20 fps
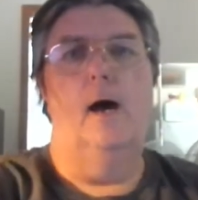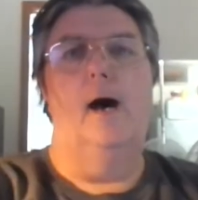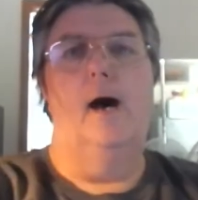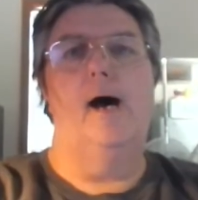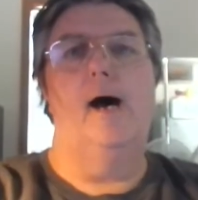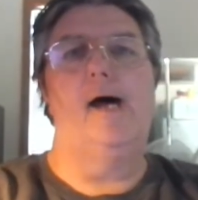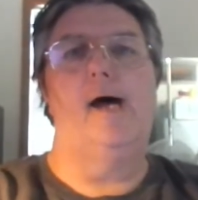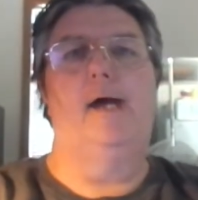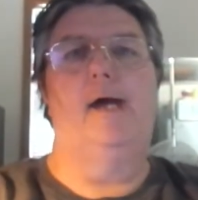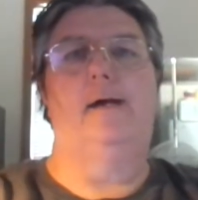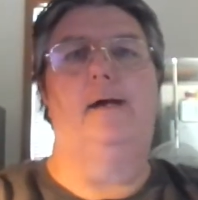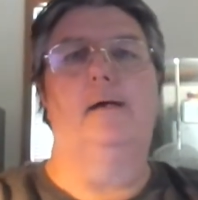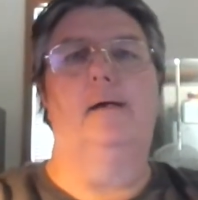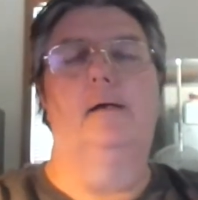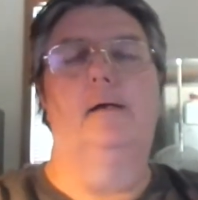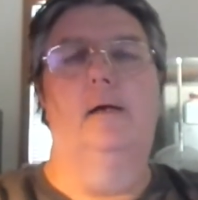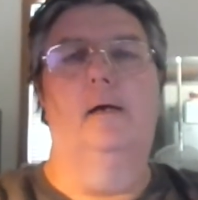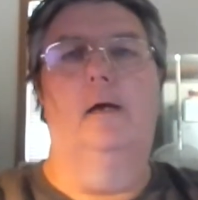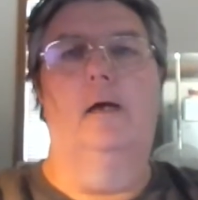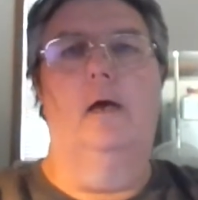Hi,
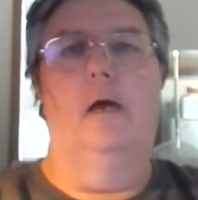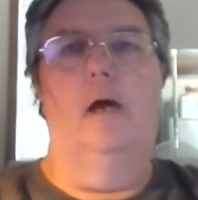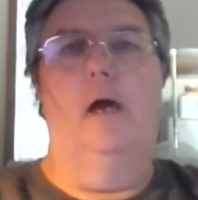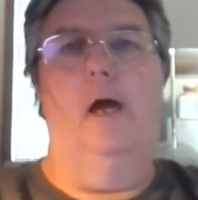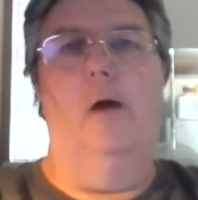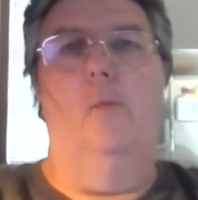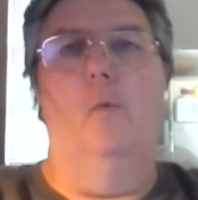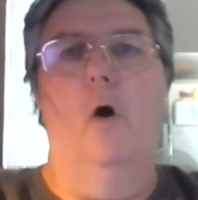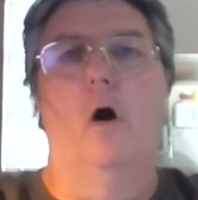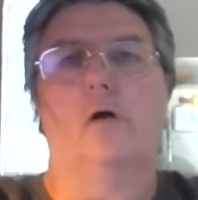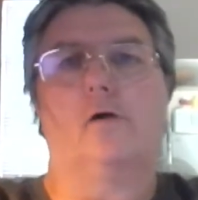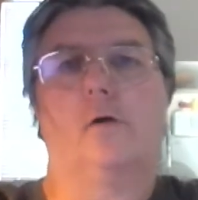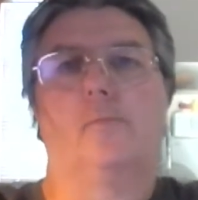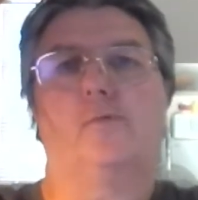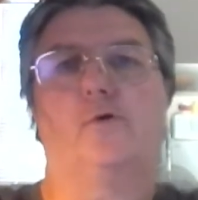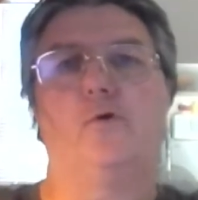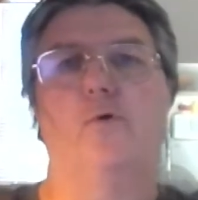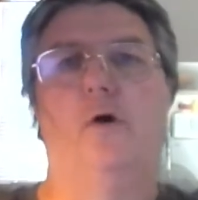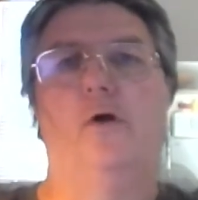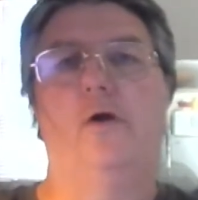and
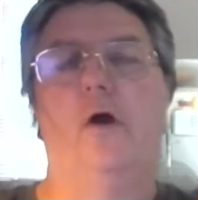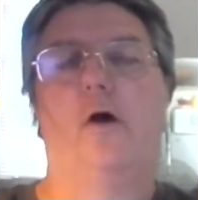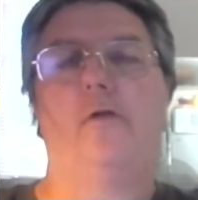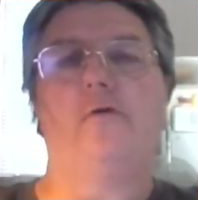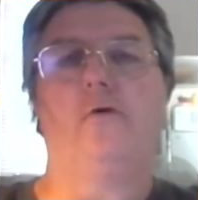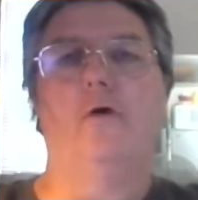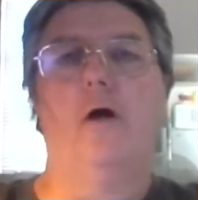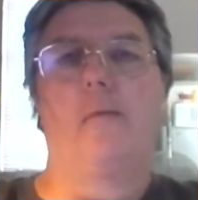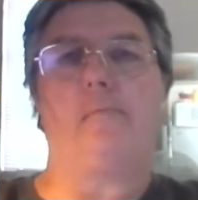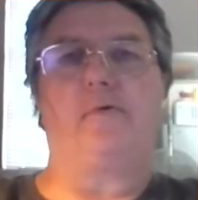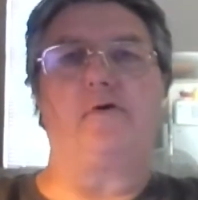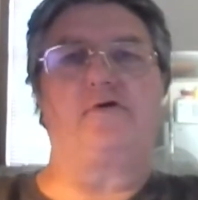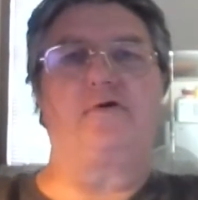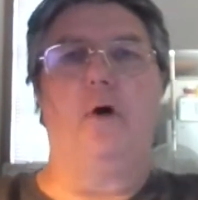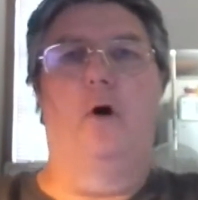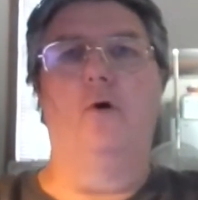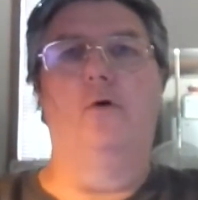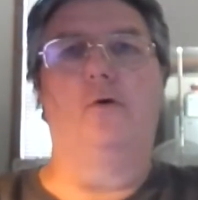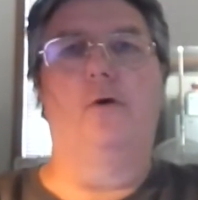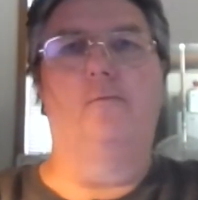welcome to another
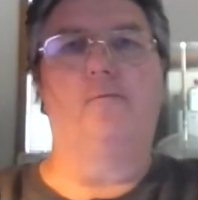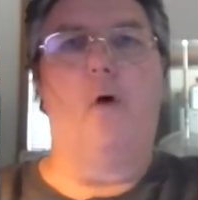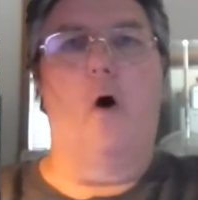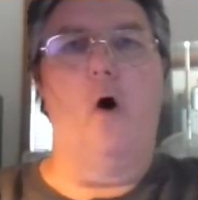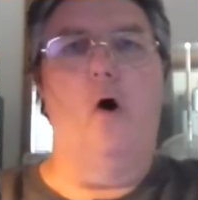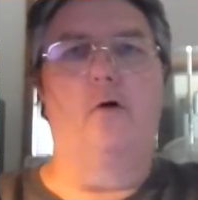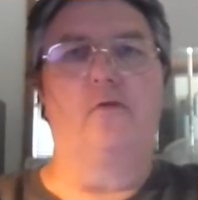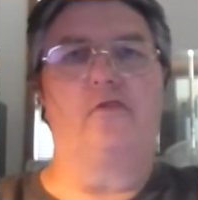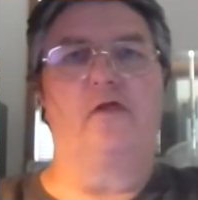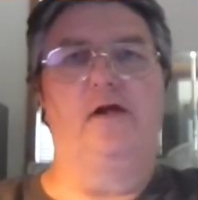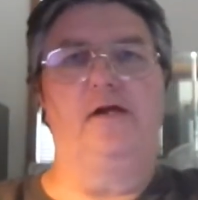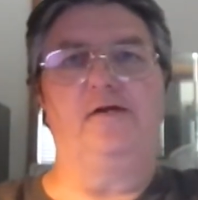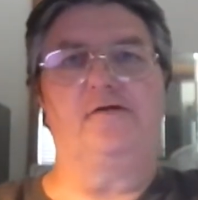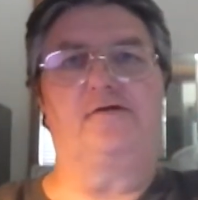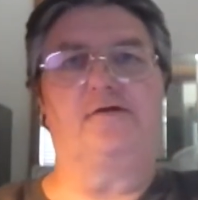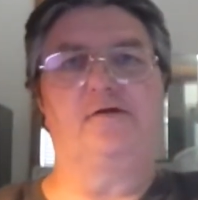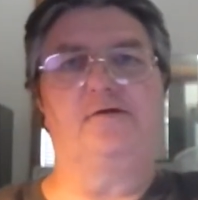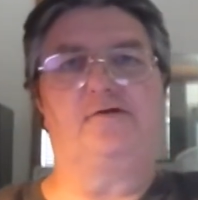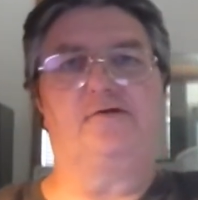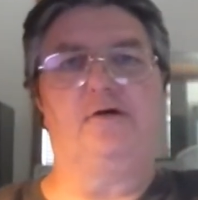episode of All
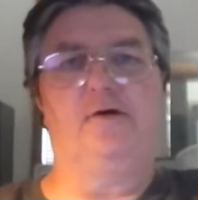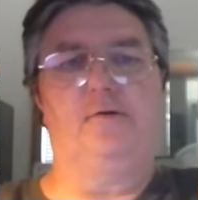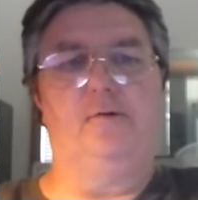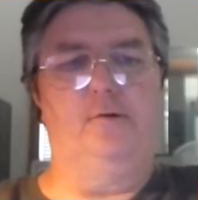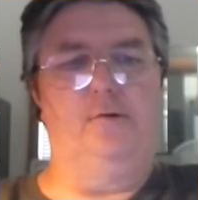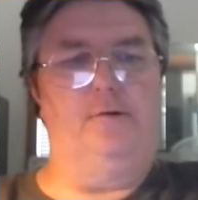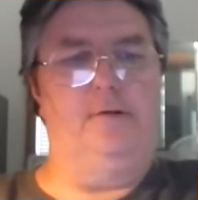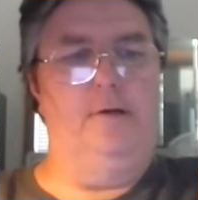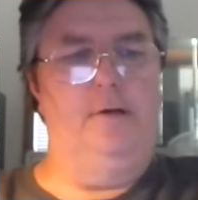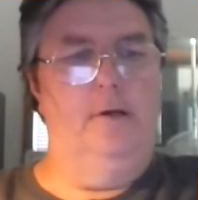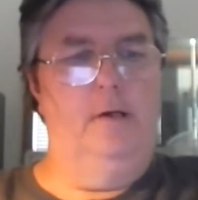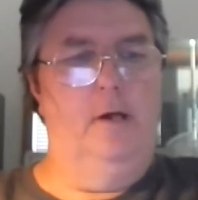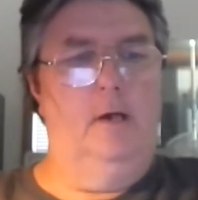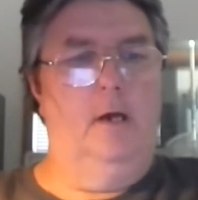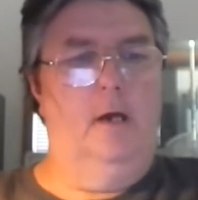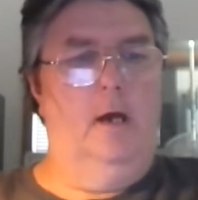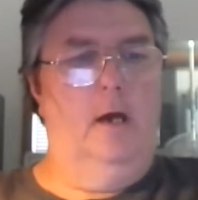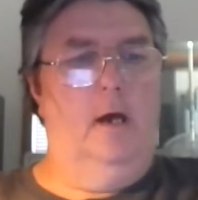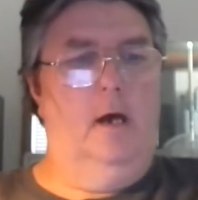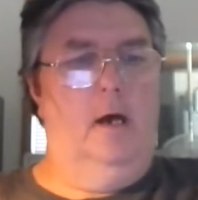Things Considered.
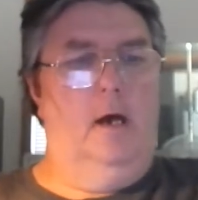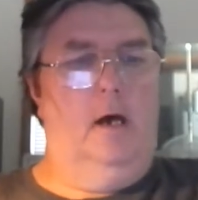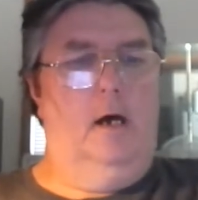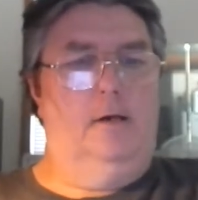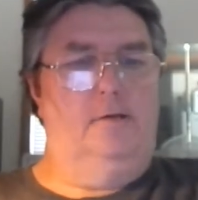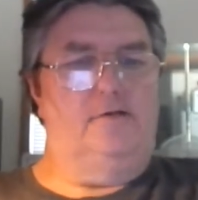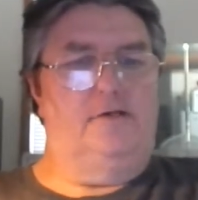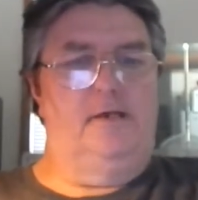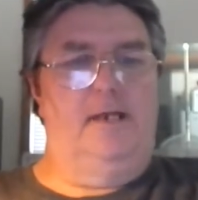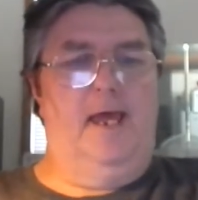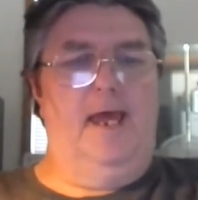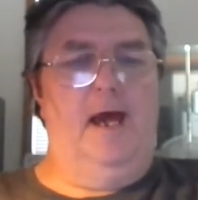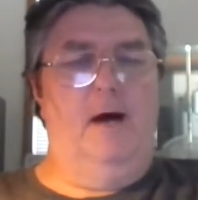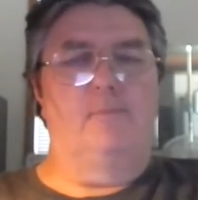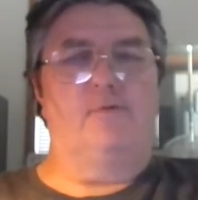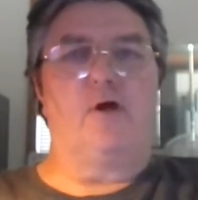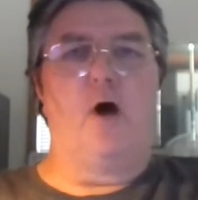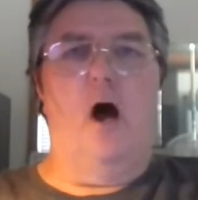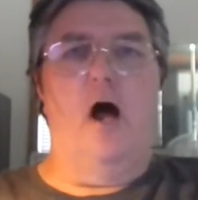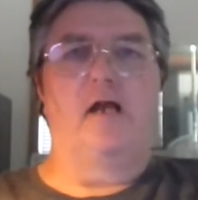Today
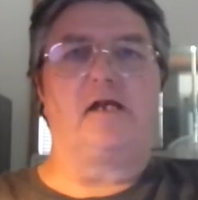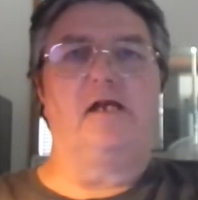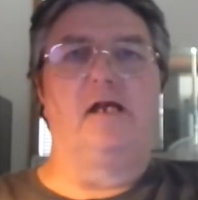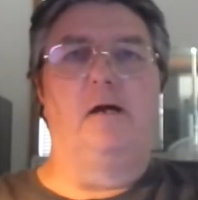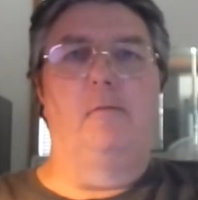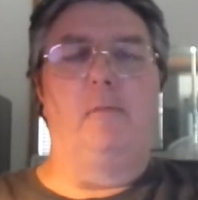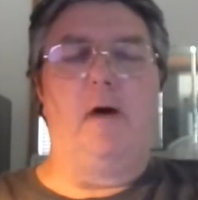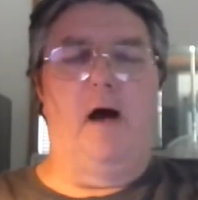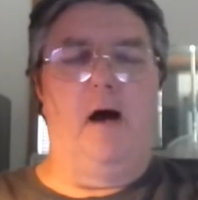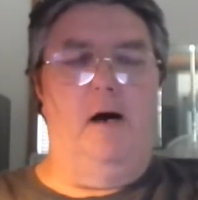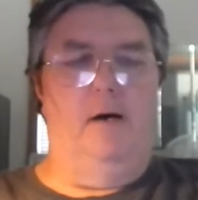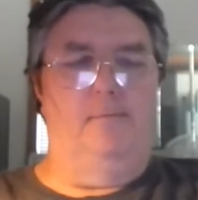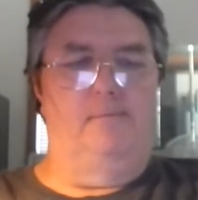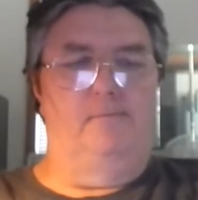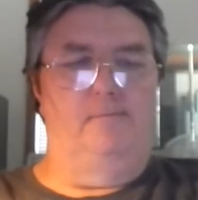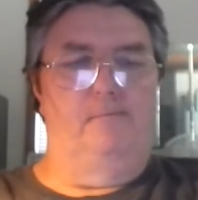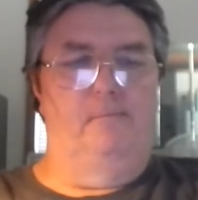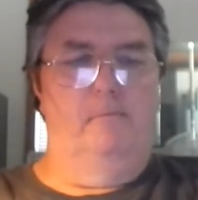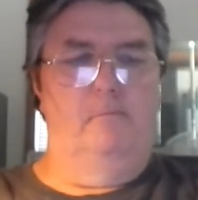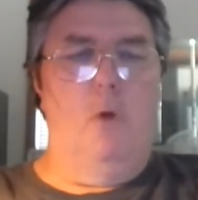I'm talking about
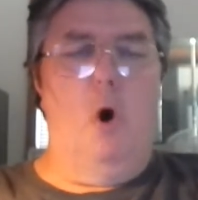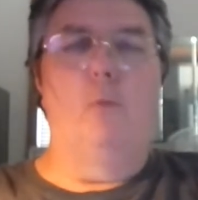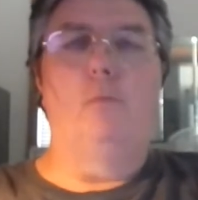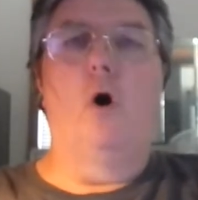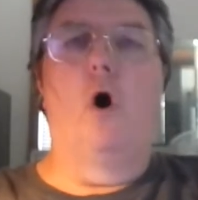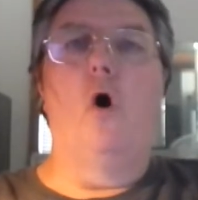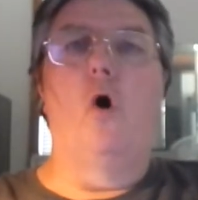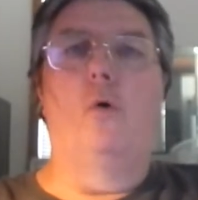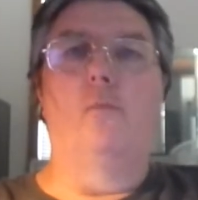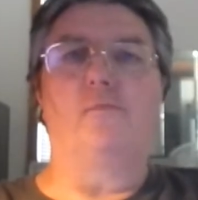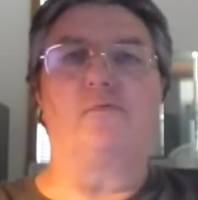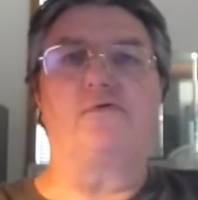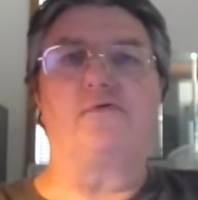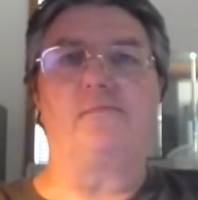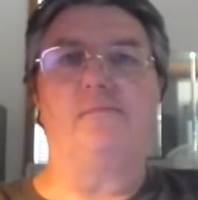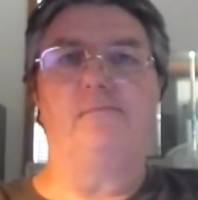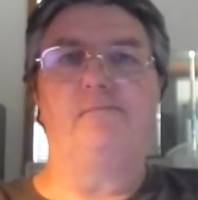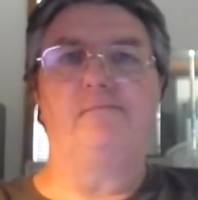mobile homes.